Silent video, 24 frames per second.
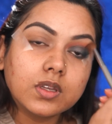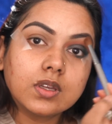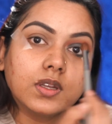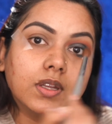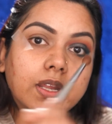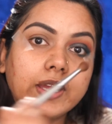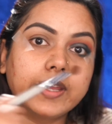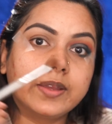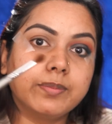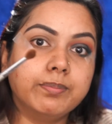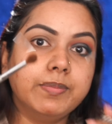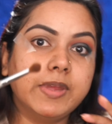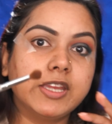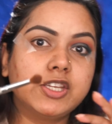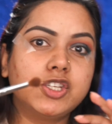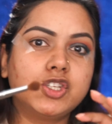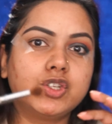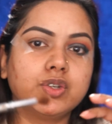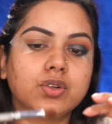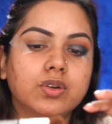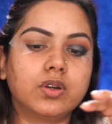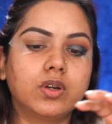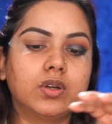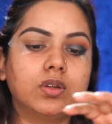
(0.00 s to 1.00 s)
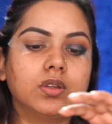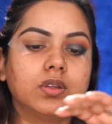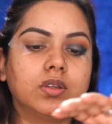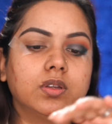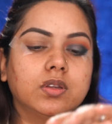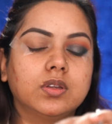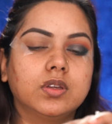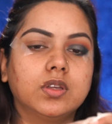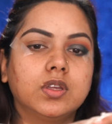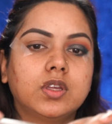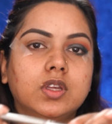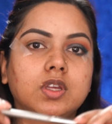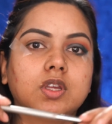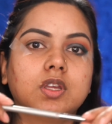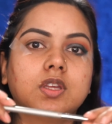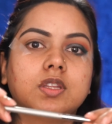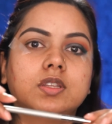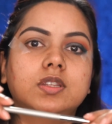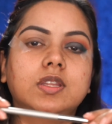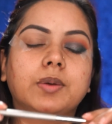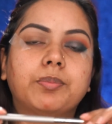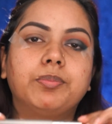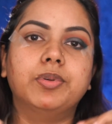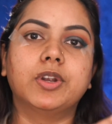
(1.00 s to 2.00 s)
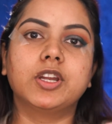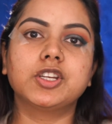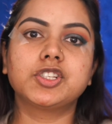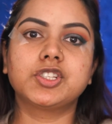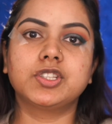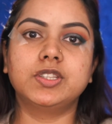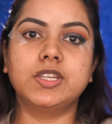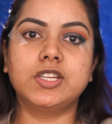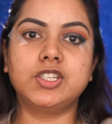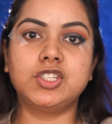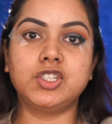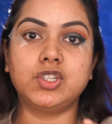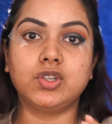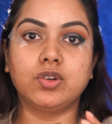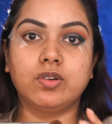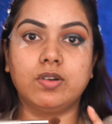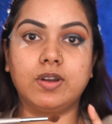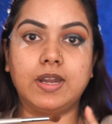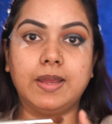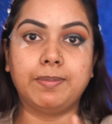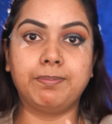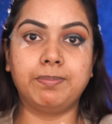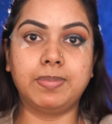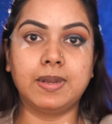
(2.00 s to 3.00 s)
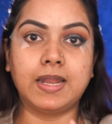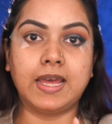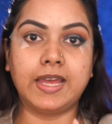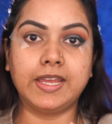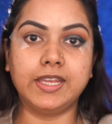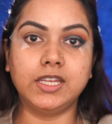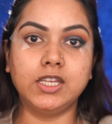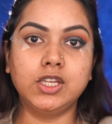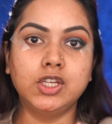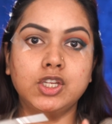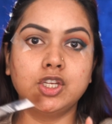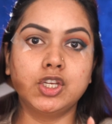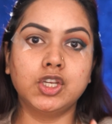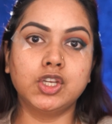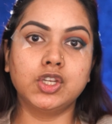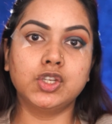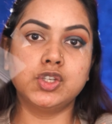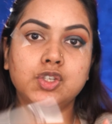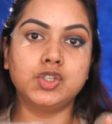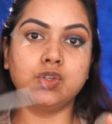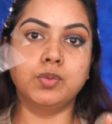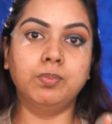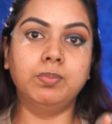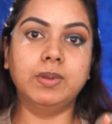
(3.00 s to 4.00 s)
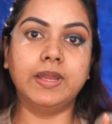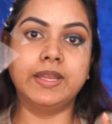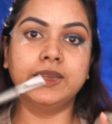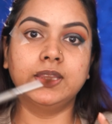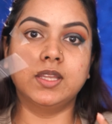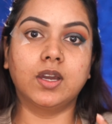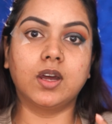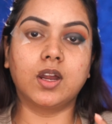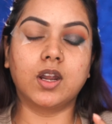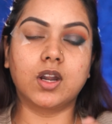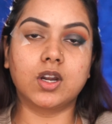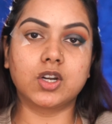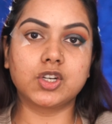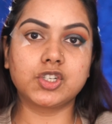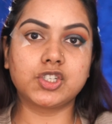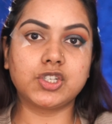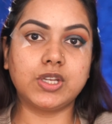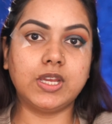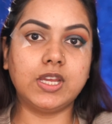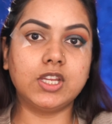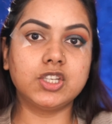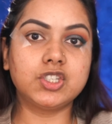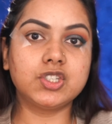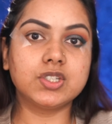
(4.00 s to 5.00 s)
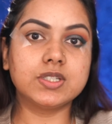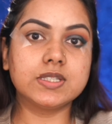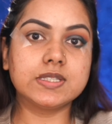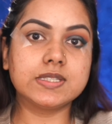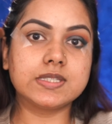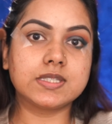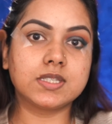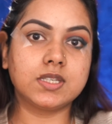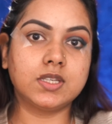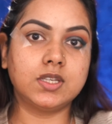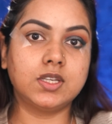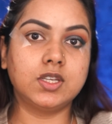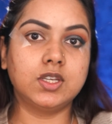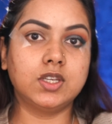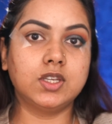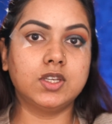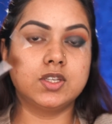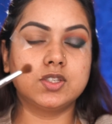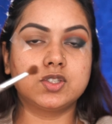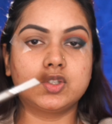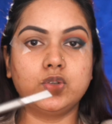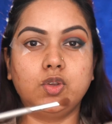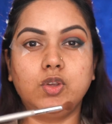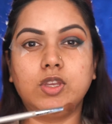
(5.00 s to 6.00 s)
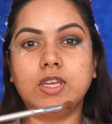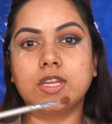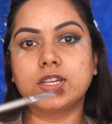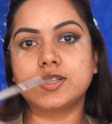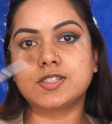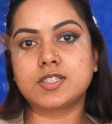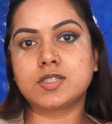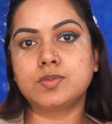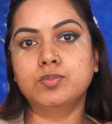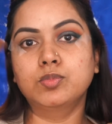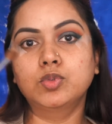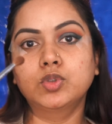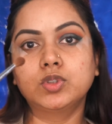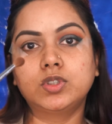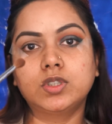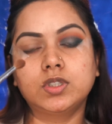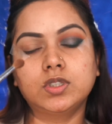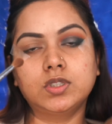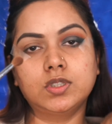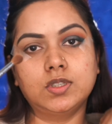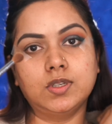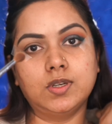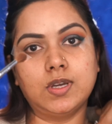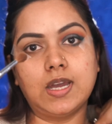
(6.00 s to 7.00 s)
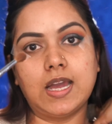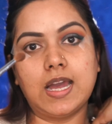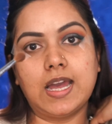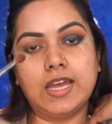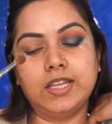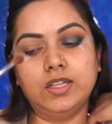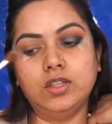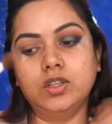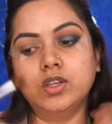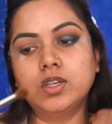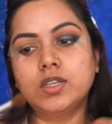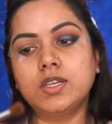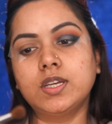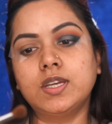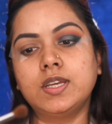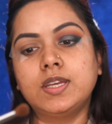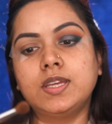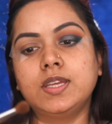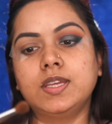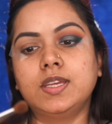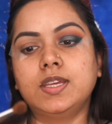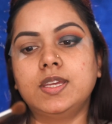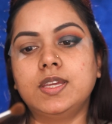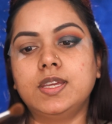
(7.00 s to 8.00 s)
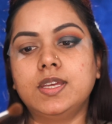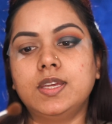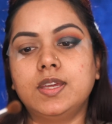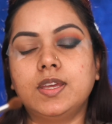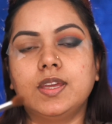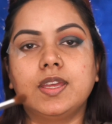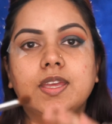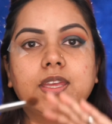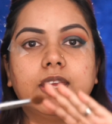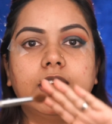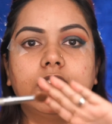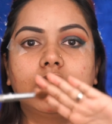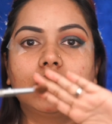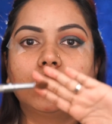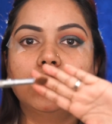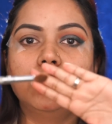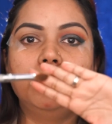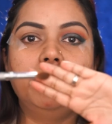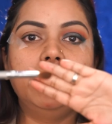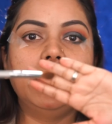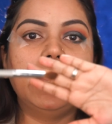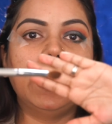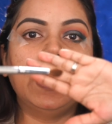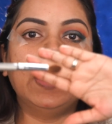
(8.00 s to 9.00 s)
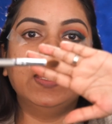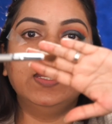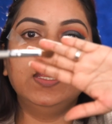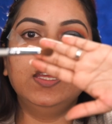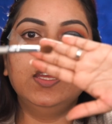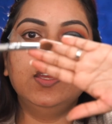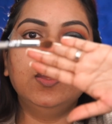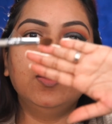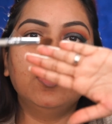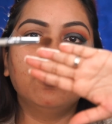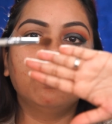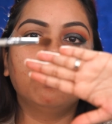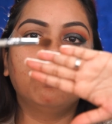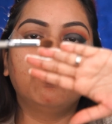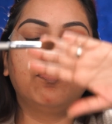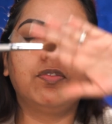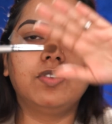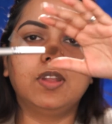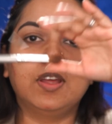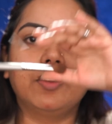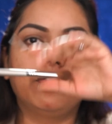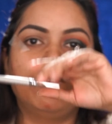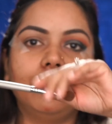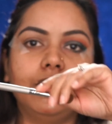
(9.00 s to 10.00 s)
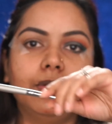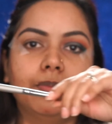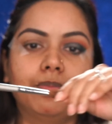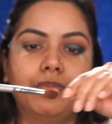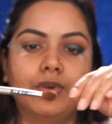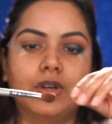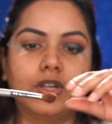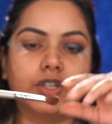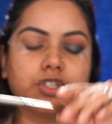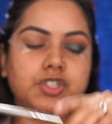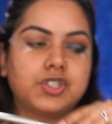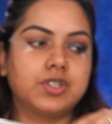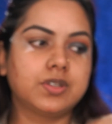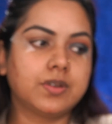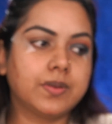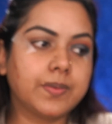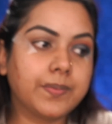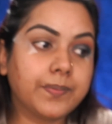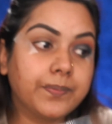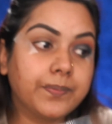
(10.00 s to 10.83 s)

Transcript: Like, make sure the brush that you're applying to blend the harsh edges so you get a smooth eye look. It could be any fluffy brush.